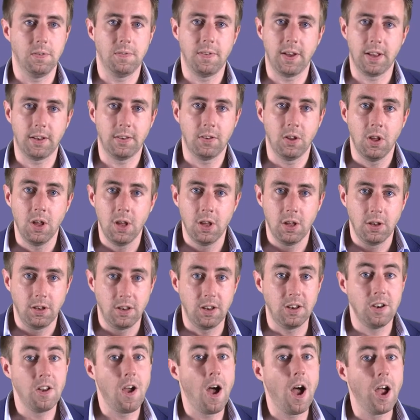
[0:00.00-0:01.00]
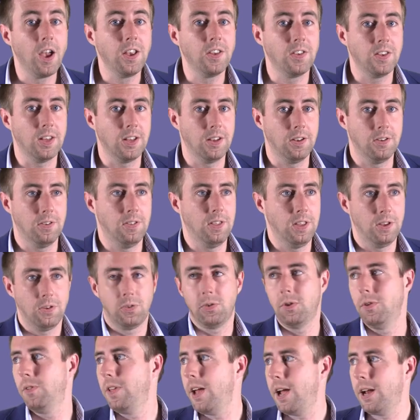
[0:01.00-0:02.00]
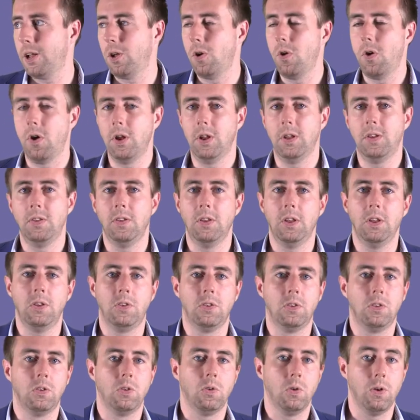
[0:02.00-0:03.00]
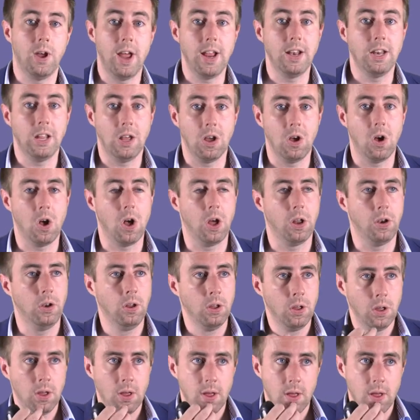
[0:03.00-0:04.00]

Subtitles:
In fact, denies that this or that god exists, or any god.